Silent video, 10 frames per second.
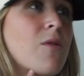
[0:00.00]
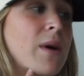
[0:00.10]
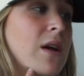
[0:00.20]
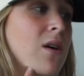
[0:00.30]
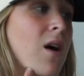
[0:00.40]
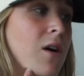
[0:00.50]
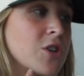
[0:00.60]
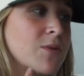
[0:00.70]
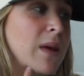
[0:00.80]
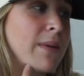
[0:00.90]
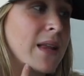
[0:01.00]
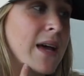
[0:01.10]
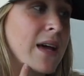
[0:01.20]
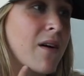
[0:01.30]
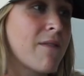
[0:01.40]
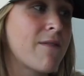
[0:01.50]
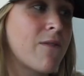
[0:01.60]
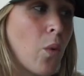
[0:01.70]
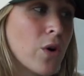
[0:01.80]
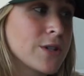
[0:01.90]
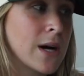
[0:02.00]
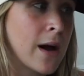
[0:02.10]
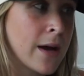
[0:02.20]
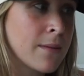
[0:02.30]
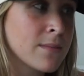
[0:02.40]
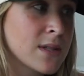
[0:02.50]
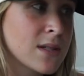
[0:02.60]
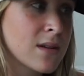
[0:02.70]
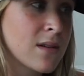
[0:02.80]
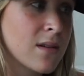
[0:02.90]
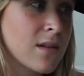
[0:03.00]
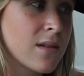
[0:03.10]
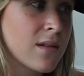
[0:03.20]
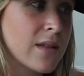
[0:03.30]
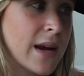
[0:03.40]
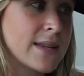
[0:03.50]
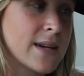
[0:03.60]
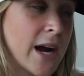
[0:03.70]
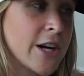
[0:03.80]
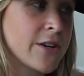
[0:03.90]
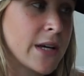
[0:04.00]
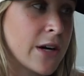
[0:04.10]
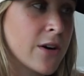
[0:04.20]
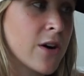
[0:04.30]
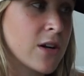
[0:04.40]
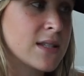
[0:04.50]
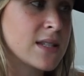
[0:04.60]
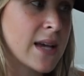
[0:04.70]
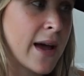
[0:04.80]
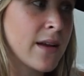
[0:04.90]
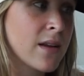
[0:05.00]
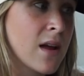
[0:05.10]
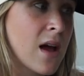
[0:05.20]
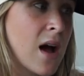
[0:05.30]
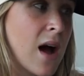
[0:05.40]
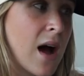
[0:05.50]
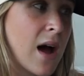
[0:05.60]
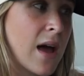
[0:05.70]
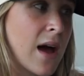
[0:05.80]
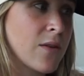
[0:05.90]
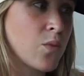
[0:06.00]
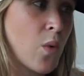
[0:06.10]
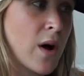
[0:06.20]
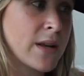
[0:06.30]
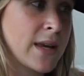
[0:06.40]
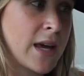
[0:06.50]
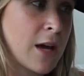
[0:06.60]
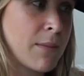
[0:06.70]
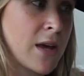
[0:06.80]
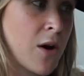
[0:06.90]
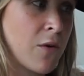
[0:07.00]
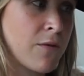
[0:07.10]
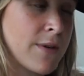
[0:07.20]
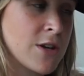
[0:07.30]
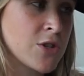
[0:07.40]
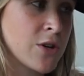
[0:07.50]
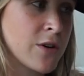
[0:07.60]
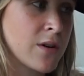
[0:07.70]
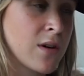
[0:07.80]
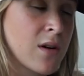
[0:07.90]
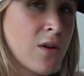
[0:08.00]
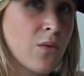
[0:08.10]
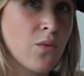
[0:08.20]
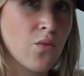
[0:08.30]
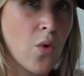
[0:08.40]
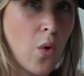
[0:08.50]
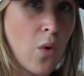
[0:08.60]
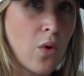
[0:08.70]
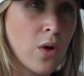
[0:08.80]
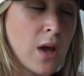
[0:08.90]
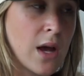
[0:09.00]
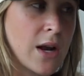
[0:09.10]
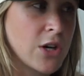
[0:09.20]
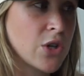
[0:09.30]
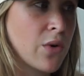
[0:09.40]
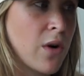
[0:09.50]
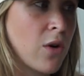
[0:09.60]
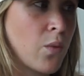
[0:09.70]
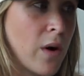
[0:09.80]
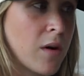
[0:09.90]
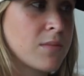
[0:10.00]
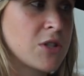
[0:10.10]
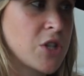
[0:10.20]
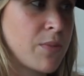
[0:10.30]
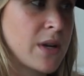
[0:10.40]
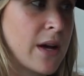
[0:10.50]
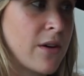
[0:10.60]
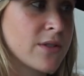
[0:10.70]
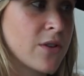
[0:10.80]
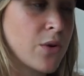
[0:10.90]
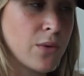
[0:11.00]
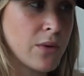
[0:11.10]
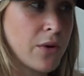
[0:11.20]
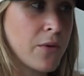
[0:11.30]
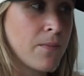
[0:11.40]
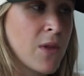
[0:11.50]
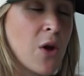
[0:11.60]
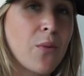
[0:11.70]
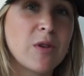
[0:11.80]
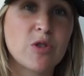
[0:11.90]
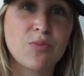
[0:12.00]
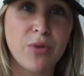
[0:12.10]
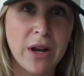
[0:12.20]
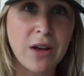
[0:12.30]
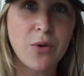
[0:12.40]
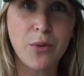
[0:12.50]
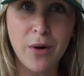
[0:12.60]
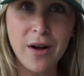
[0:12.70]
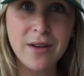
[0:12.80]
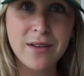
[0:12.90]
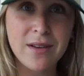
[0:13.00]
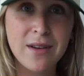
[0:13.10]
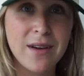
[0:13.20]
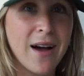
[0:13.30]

oh my gosh, maybe like 4 times that entire year on set. I had one cameo featured role in a show called Welcome to Chippendales on Hulu, which was pretty cool.